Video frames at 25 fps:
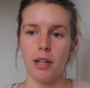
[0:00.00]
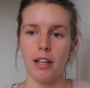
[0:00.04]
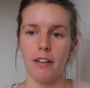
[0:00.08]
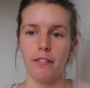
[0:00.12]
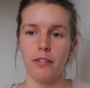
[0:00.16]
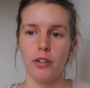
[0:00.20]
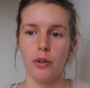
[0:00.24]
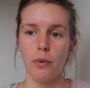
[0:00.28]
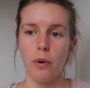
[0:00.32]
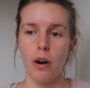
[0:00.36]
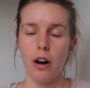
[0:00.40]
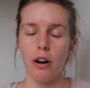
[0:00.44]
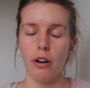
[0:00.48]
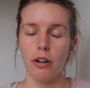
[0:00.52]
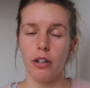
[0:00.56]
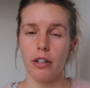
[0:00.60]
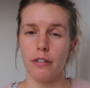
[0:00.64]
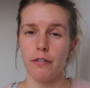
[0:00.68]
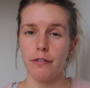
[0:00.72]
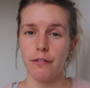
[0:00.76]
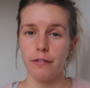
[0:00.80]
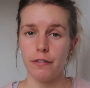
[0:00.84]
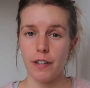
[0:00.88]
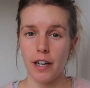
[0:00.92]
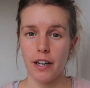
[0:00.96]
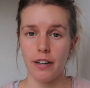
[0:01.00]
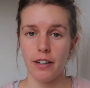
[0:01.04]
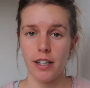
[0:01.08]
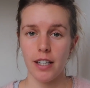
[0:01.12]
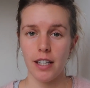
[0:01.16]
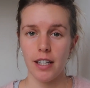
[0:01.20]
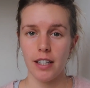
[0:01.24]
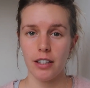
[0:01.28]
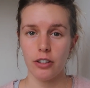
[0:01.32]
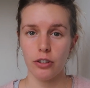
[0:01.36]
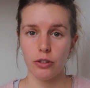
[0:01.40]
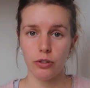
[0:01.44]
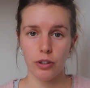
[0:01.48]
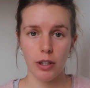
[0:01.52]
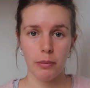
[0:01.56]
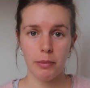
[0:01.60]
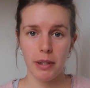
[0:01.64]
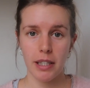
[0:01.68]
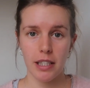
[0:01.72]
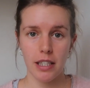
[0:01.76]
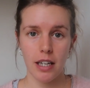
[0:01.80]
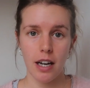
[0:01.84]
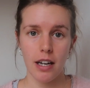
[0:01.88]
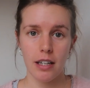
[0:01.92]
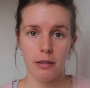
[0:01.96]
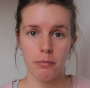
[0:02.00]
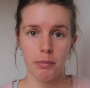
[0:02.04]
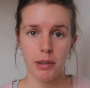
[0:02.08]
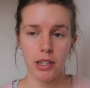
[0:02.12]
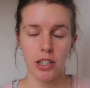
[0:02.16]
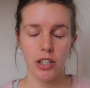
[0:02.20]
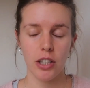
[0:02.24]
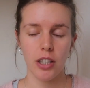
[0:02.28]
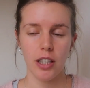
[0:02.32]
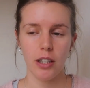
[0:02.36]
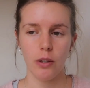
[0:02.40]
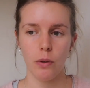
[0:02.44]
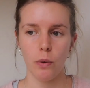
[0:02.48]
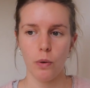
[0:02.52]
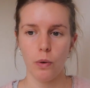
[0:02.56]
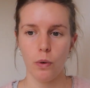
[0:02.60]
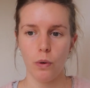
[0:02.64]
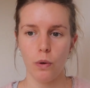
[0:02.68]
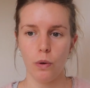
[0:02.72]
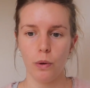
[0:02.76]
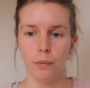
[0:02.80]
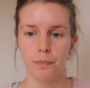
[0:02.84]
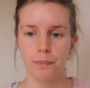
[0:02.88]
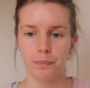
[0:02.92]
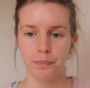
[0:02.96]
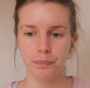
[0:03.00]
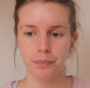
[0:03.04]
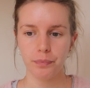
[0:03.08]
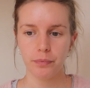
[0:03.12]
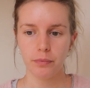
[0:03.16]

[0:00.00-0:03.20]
if you are on a very extremely tight budget, or